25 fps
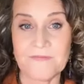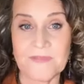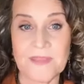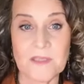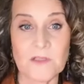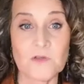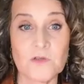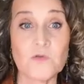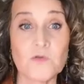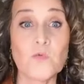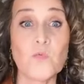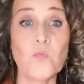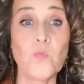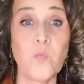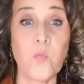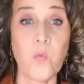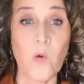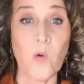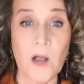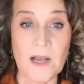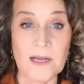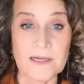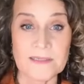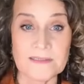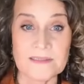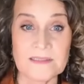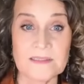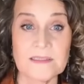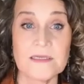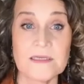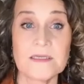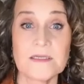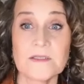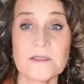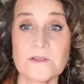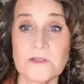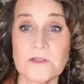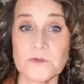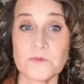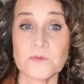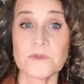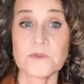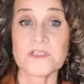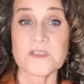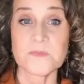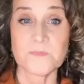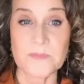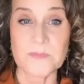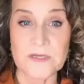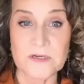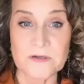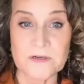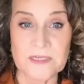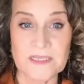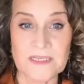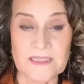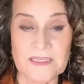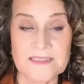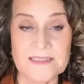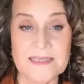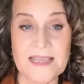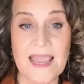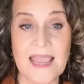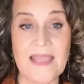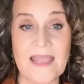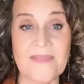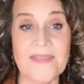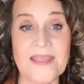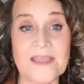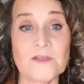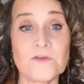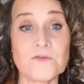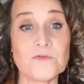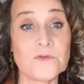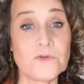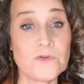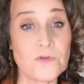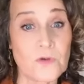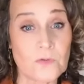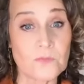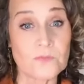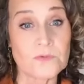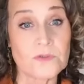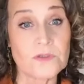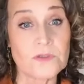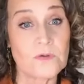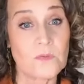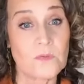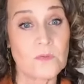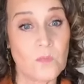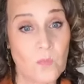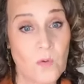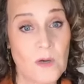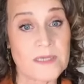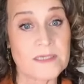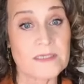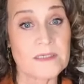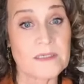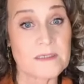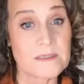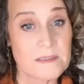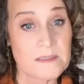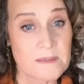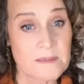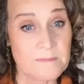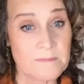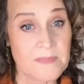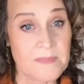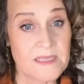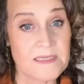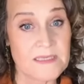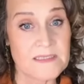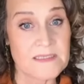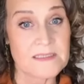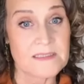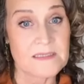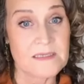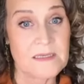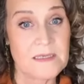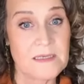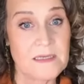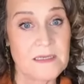that you want to experience and that you don't want to miss.